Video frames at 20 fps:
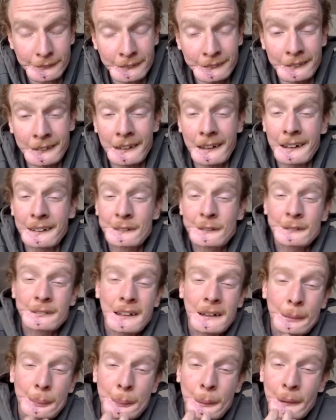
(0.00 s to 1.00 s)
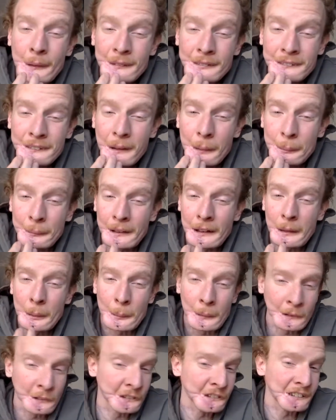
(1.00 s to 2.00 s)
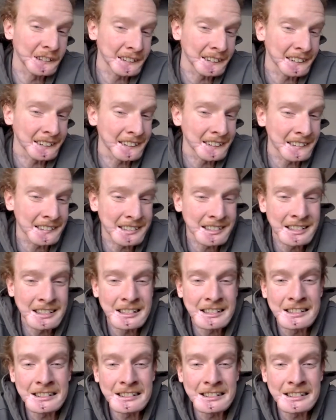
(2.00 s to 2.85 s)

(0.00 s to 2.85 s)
Yeah, I just had pus coming out of my chin.